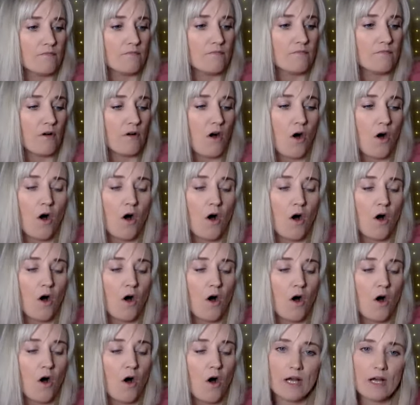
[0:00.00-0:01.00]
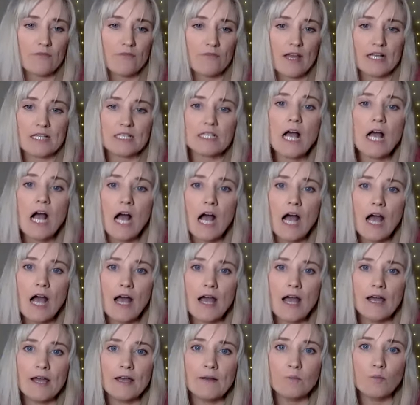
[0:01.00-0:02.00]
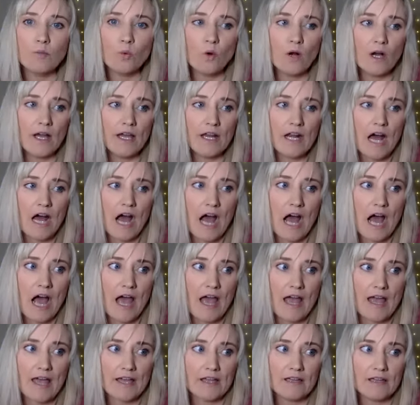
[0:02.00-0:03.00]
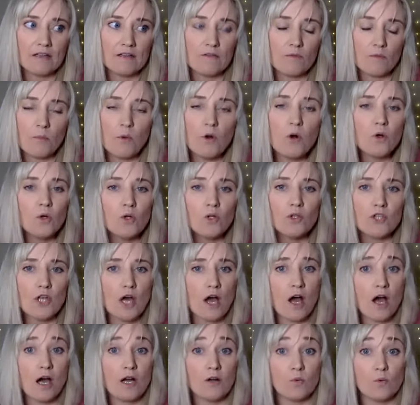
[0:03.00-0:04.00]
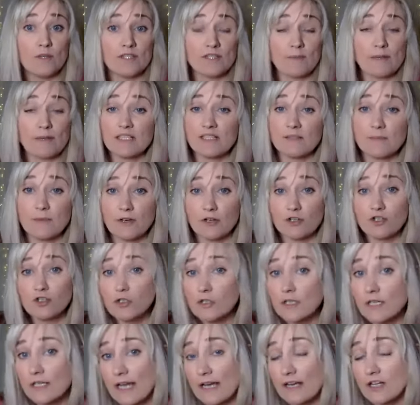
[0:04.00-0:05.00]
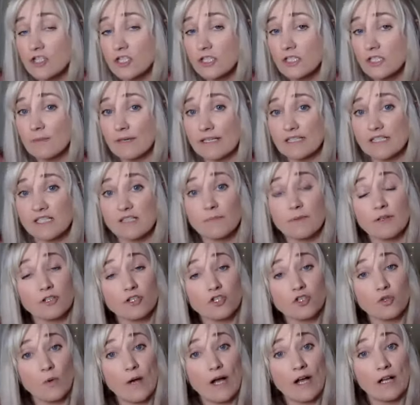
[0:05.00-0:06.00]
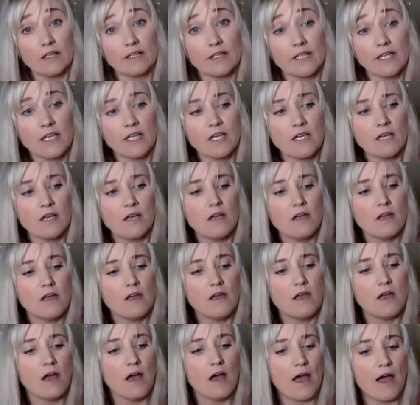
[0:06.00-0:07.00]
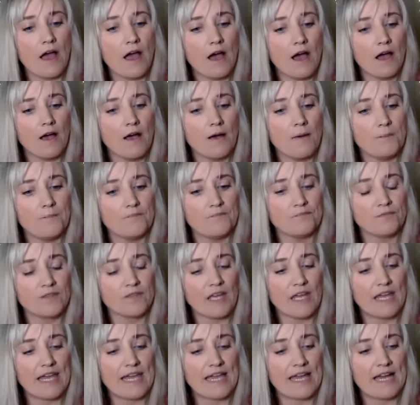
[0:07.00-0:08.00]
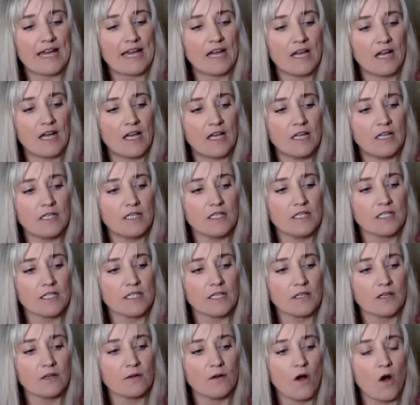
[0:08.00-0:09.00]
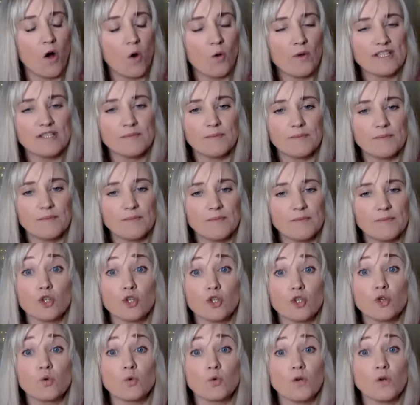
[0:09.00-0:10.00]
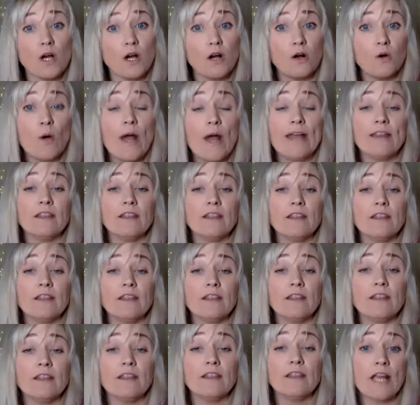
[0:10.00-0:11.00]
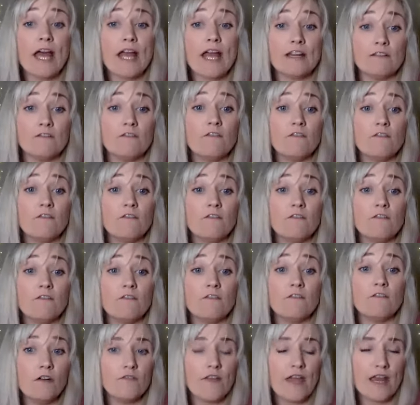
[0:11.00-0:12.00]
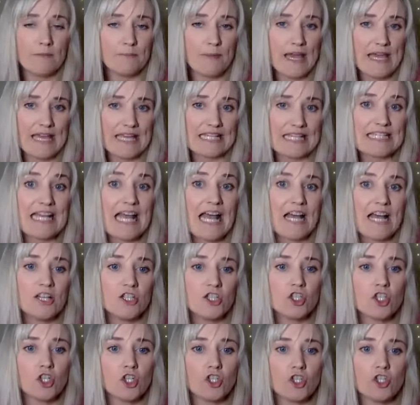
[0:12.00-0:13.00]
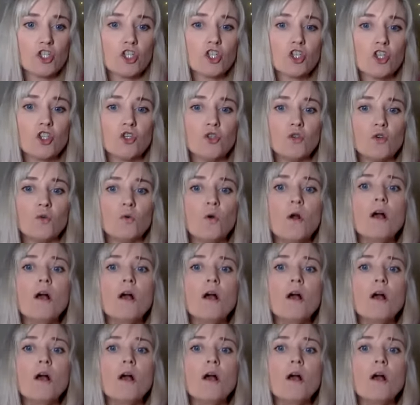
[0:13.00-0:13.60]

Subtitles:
all throughout that time, what I pulled on was my spiritual connection, my spirituality, and always being willing to grow and learn and evolve and pay attention to